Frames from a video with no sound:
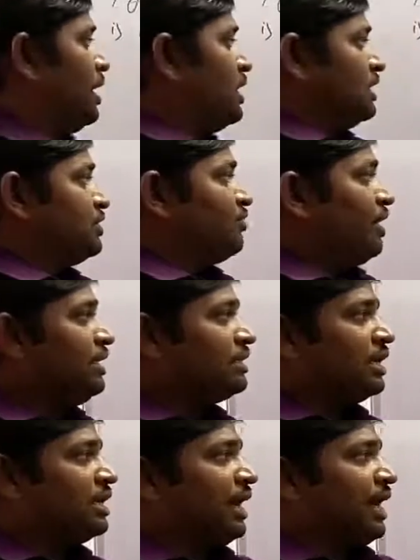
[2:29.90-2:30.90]
That's why the
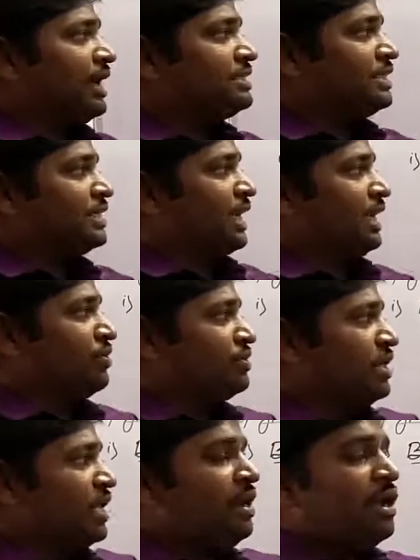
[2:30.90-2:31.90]
aldehydes and ketones
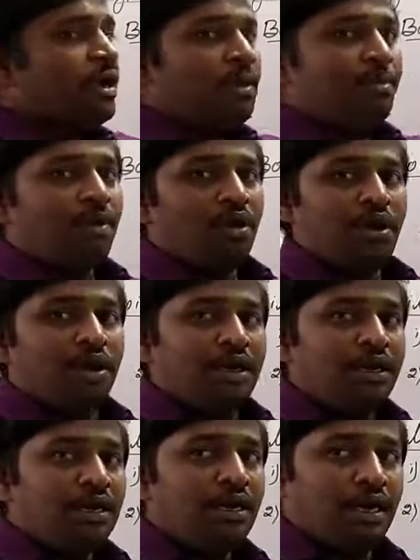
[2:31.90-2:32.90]
are polar
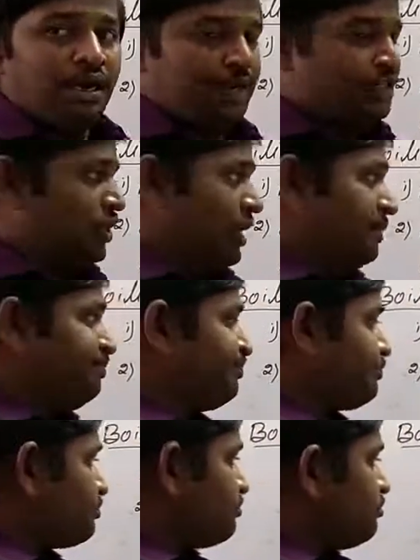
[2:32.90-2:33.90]
in nature.
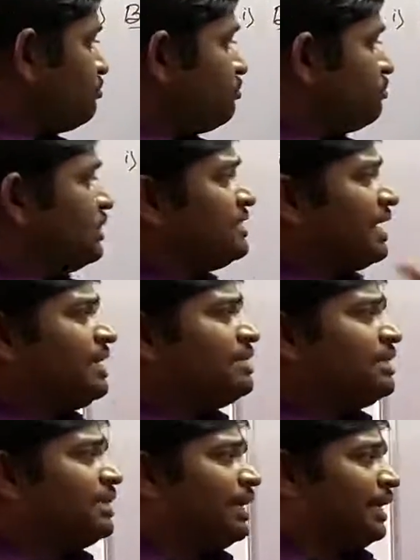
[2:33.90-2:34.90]
The second
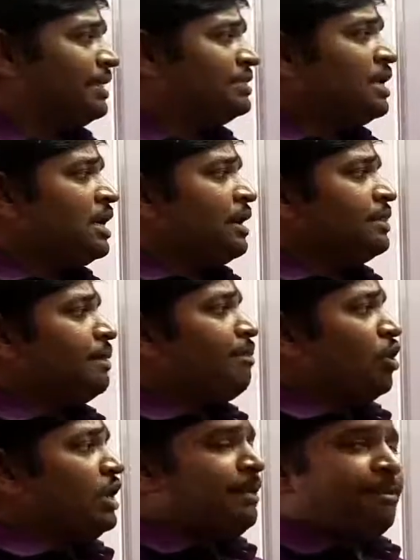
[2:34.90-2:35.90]
thing is the
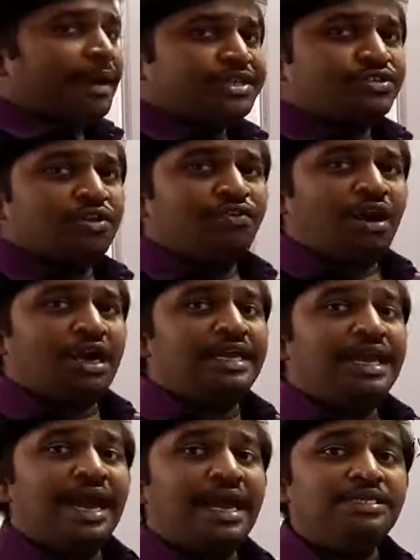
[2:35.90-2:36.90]
boiling points of
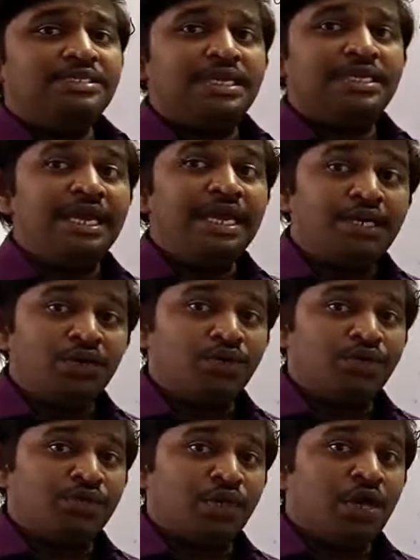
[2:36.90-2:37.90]
aldehydes and
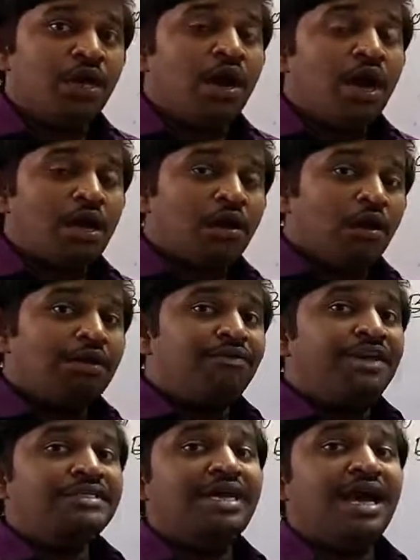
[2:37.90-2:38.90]
ketones are
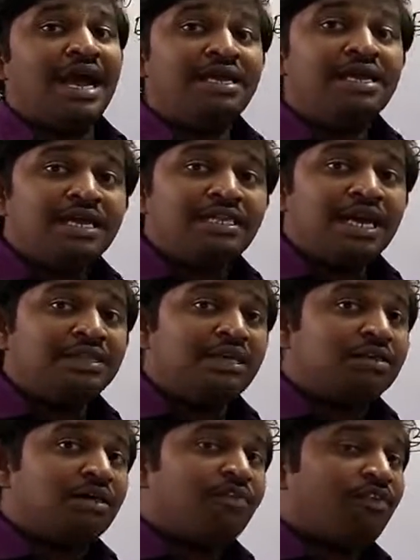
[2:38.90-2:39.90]
always higher than
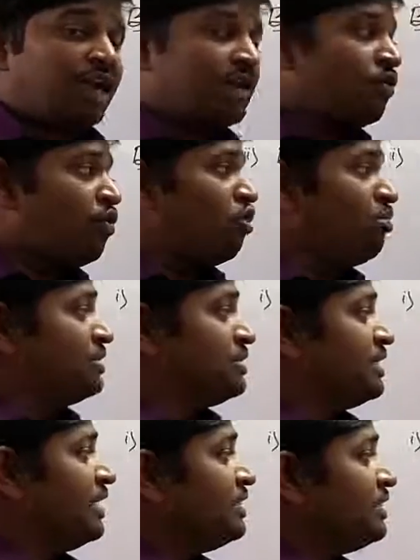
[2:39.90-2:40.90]
that of hydrocarbons
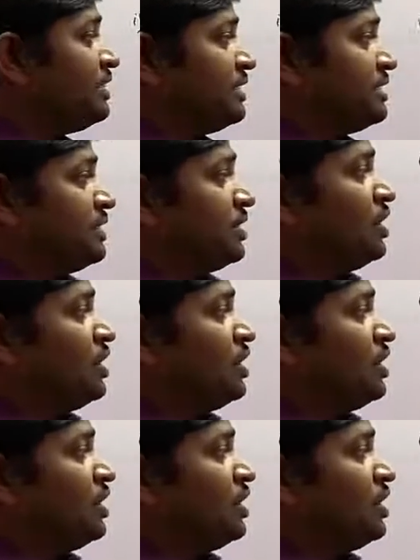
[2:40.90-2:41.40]
and ethers.